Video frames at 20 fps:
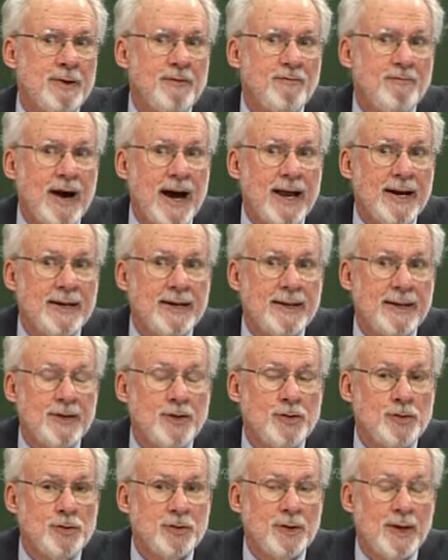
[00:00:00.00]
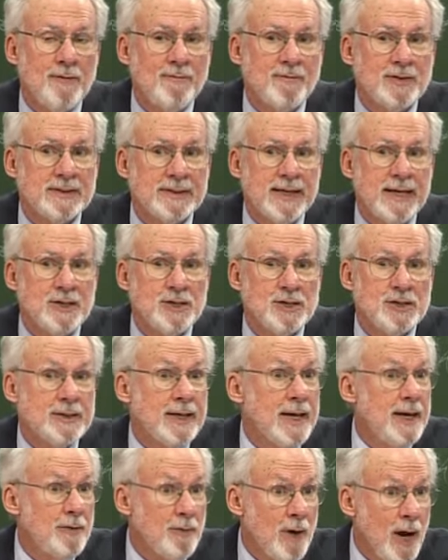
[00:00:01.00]
been invited into conversations
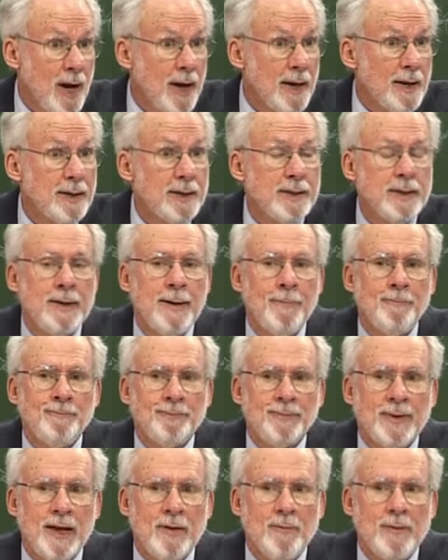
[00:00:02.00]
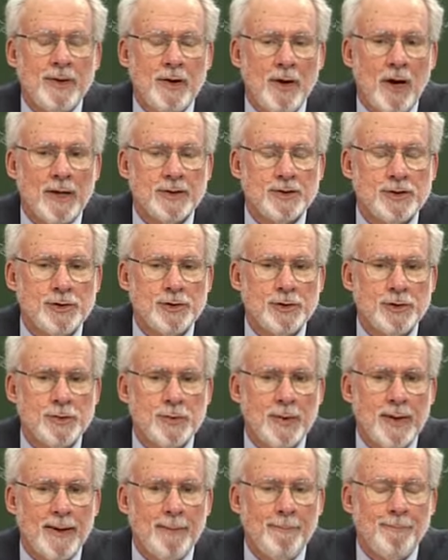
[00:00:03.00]
in Iran in regards
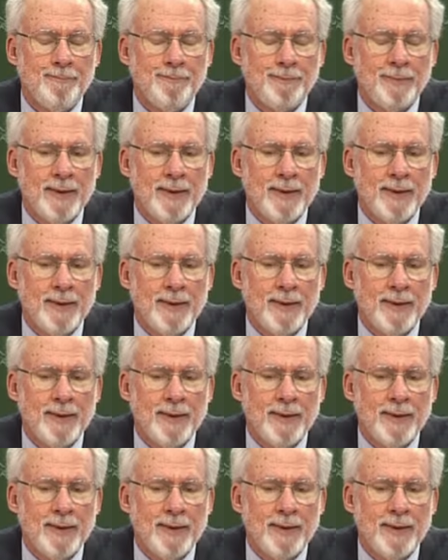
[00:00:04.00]
to